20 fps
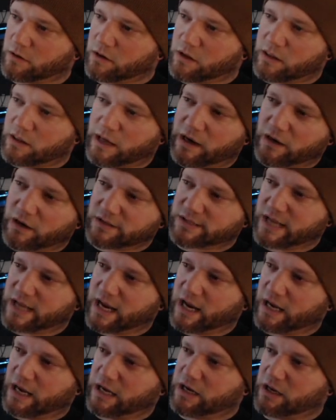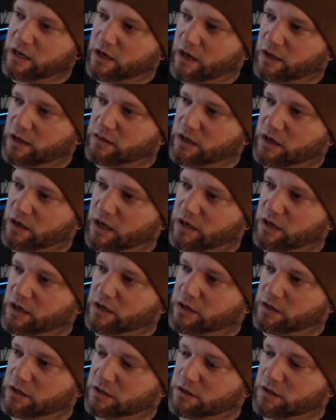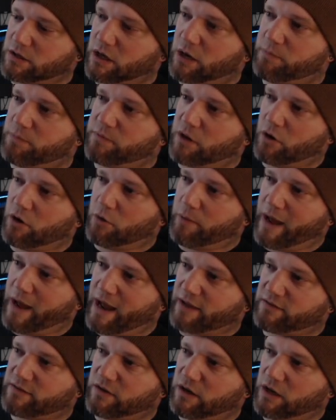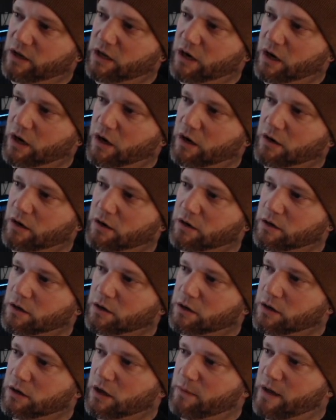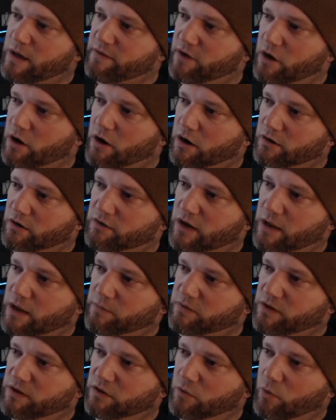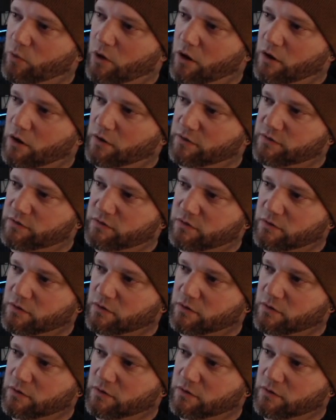Like I was saying, I think I need to up the opacity here. Having a hard time seeing the walls.